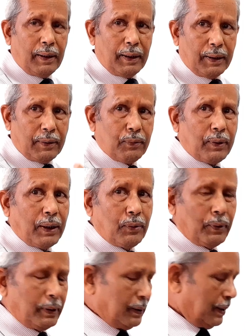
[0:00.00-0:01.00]
it can do
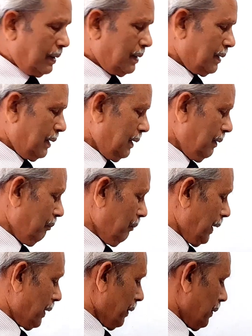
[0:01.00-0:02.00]
it easily
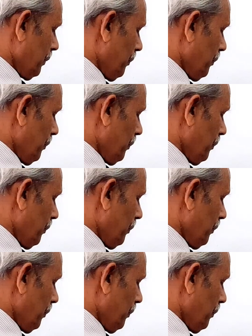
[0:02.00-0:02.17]
better.